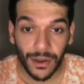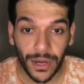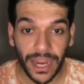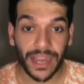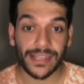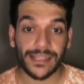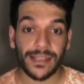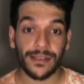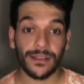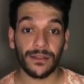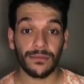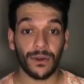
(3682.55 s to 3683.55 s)
Okay guys,
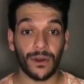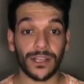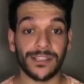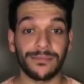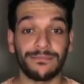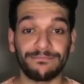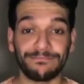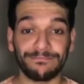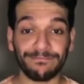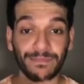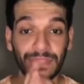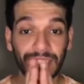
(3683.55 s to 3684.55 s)
awesome.
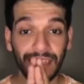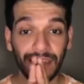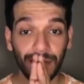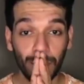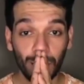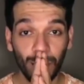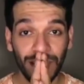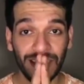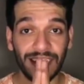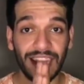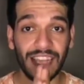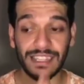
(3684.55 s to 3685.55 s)
Moving
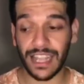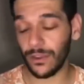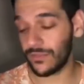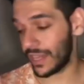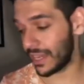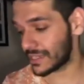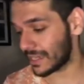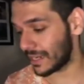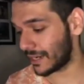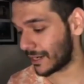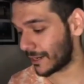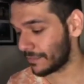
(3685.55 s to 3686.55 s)
to the last leg of things,
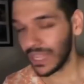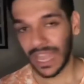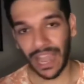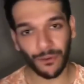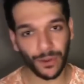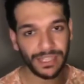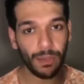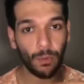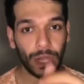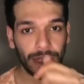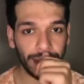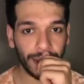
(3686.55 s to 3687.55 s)
I will only say
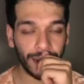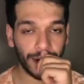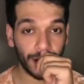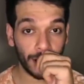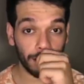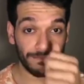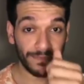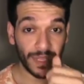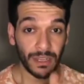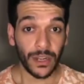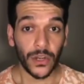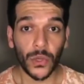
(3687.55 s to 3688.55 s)
one thing.
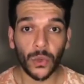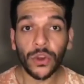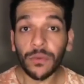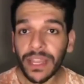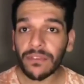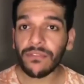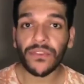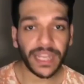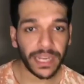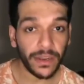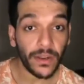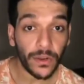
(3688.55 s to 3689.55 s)
Don't be
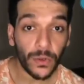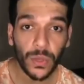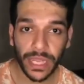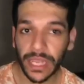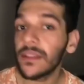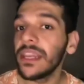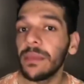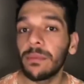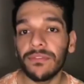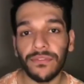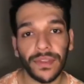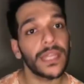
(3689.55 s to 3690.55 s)
afraid to take the leap
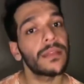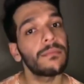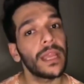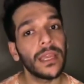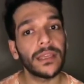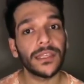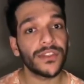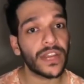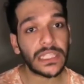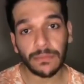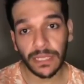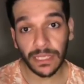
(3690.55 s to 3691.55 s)
of faith, because
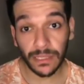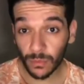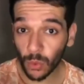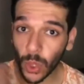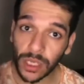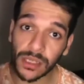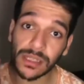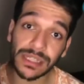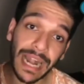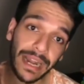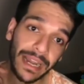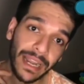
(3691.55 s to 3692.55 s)
trust me, what is
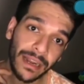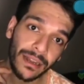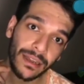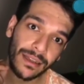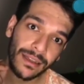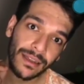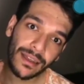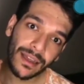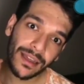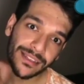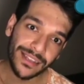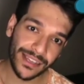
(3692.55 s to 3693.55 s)
standing
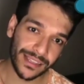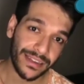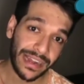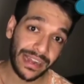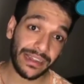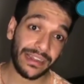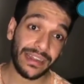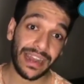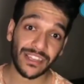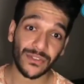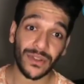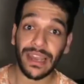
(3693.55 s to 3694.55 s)
just right
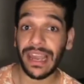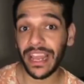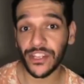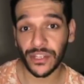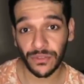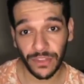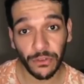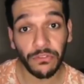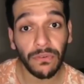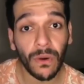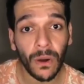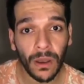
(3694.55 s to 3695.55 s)
next to a ledge when you
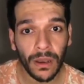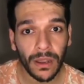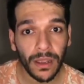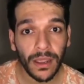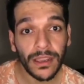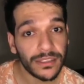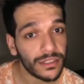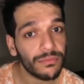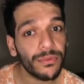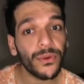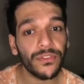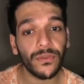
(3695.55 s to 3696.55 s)
fall is a
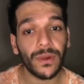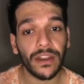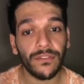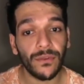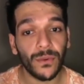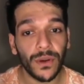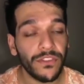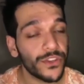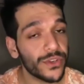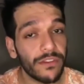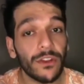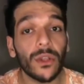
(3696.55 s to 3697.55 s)
beautiful, wonderful world which
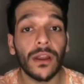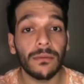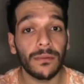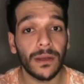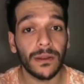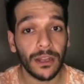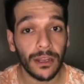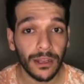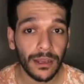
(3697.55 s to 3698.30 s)
you never thought about.